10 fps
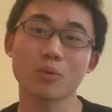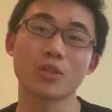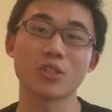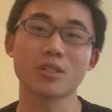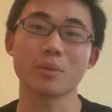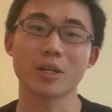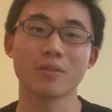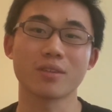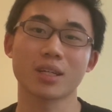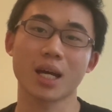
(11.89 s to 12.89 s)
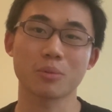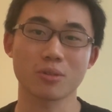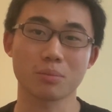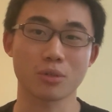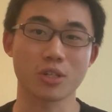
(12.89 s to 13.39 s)
which is part of the
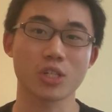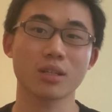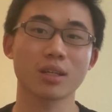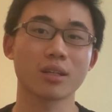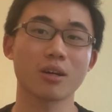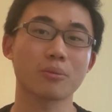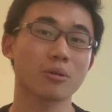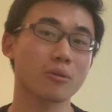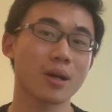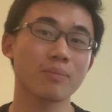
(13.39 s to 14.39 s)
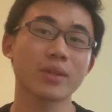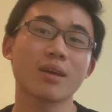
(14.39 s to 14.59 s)
capstone project in our program